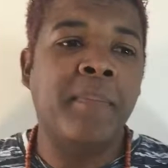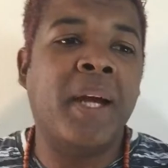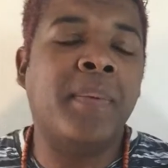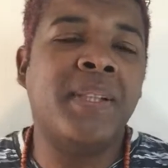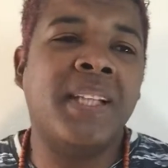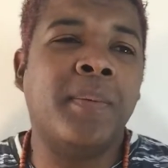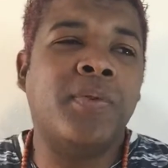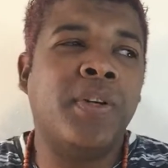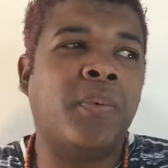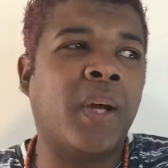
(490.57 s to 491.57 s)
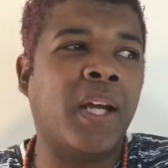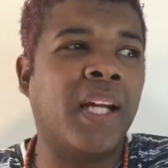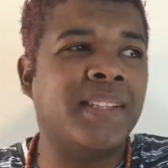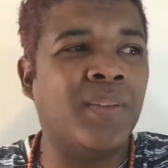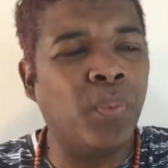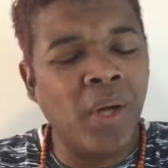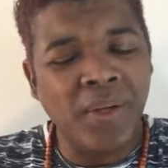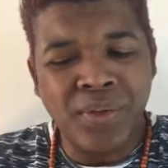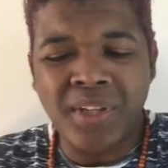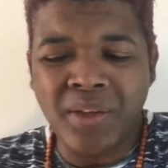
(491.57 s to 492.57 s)
Maybe some of you realize that,
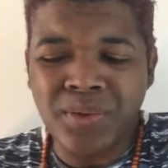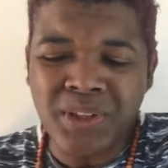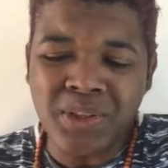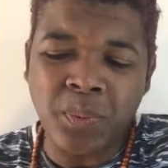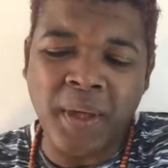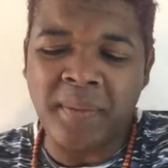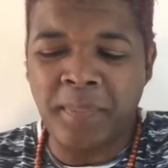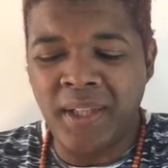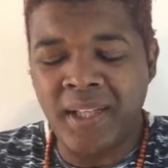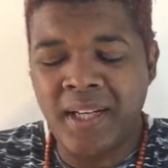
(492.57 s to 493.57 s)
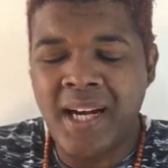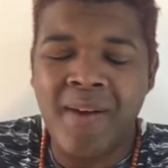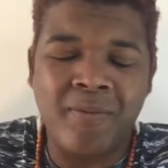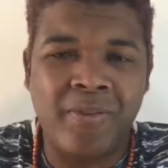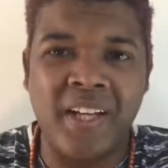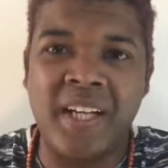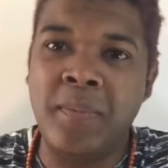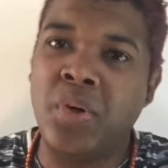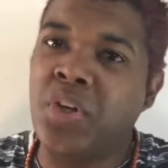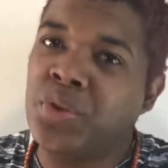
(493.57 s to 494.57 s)
well, you don't just want to be comfy
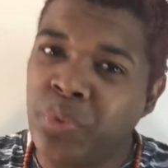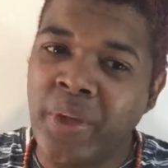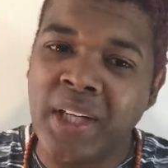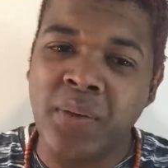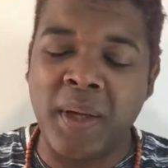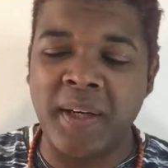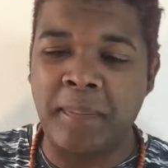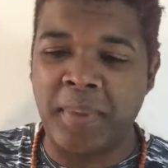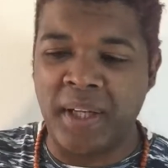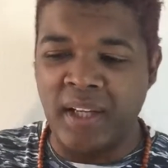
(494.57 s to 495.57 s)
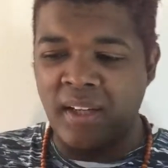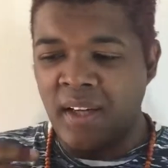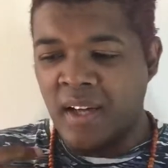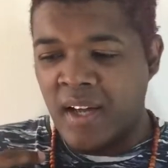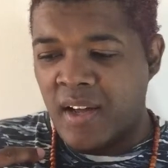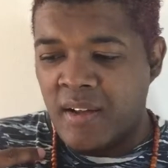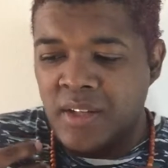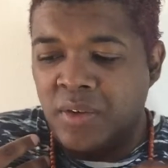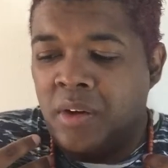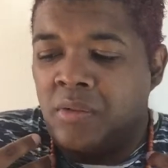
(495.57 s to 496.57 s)
anymore. You'd really want to be,
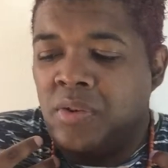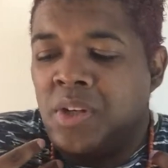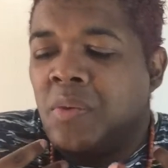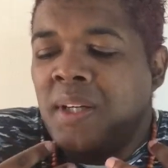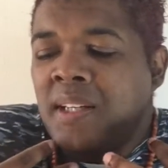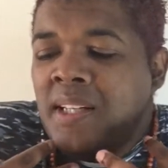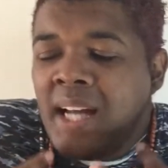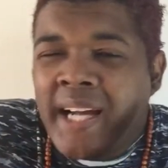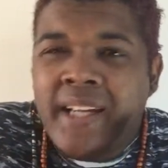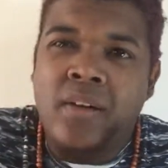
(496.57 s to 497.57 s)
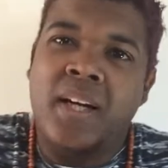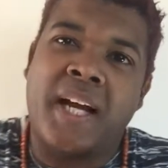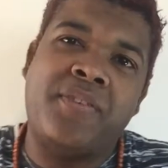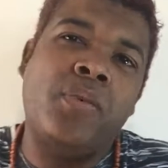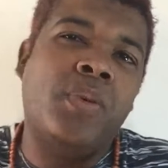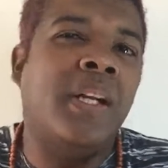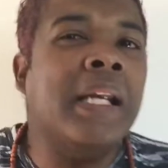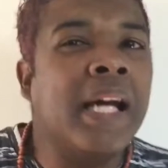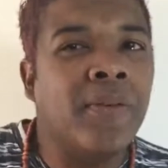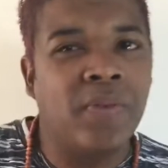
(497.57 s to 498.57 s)
you know, you want to like your life. You want to
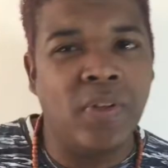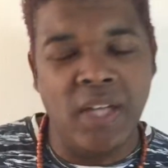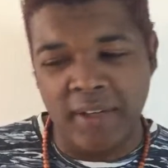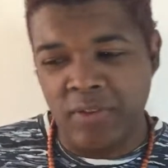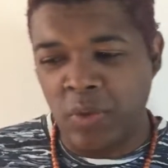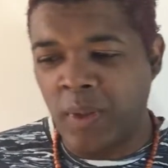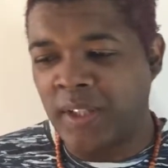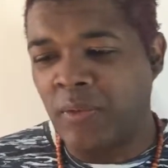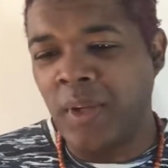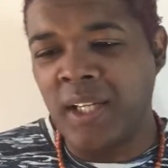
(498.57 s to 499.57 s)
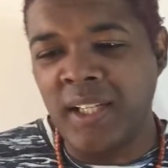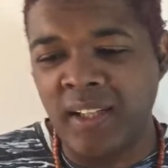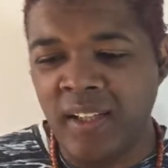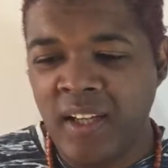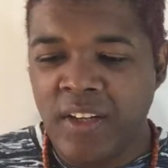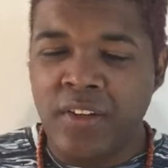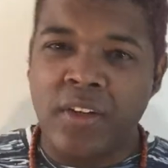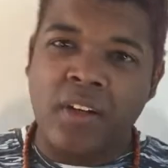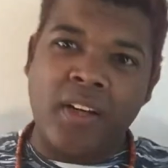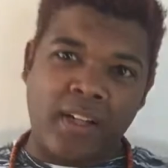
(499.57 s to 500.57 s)
love your life. You want to really, you
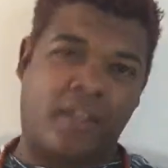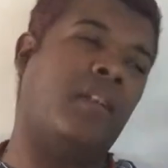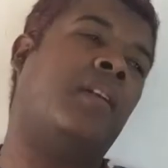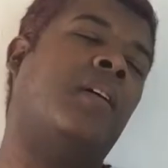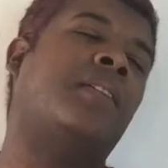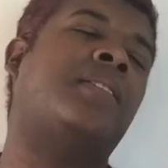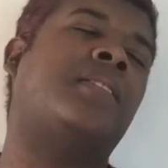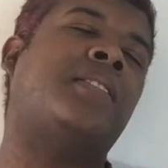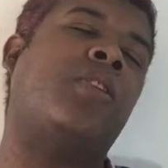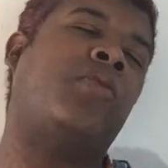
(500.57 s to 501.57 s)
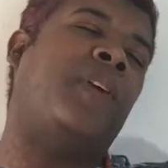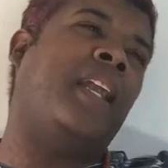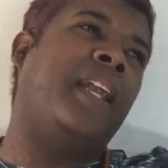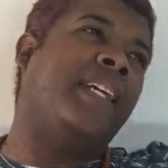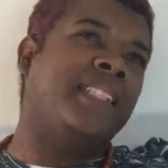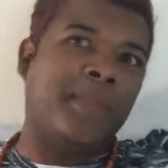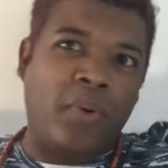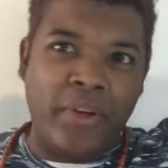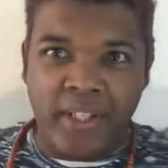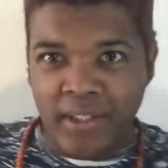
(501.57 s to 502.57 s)
know, like, oh, sofa lazy
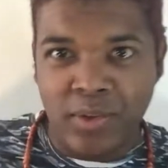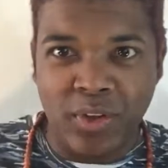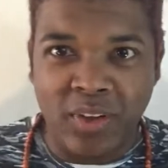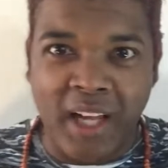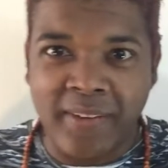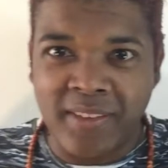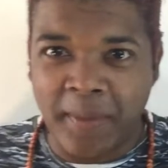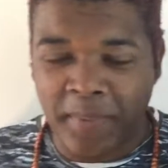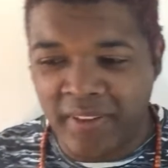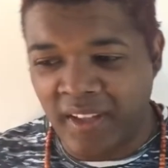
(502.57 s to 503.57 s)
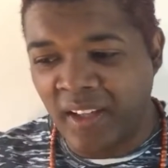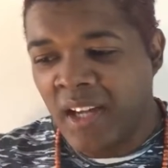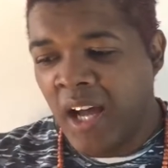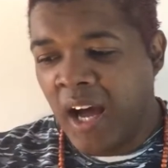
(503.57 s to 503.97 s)
boy into your life type of thing.